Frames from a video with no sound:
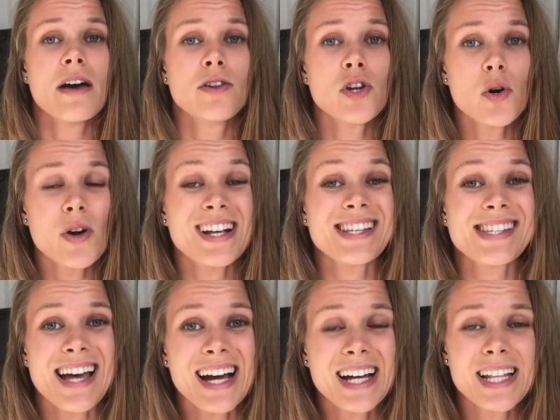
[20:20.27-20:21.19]
know
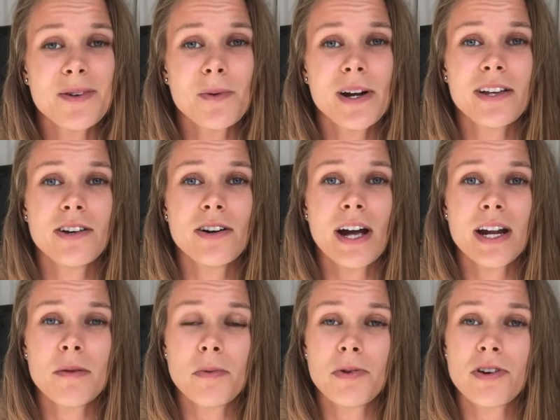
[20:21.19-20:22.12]
exactly where your
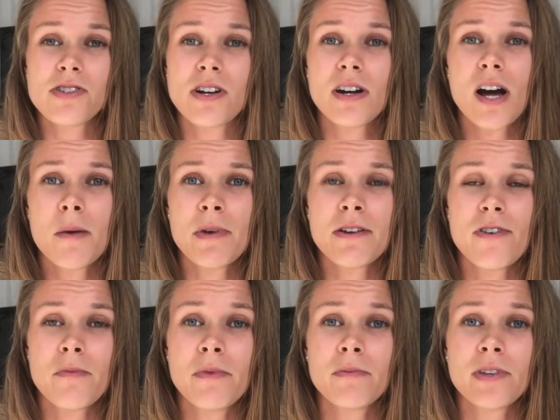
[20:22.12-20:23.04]
animal products are coming
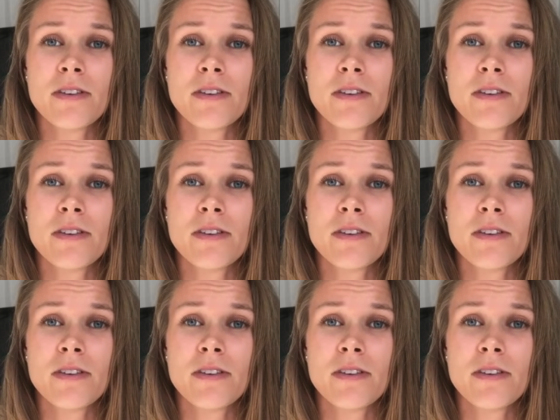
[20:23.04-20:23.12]
from.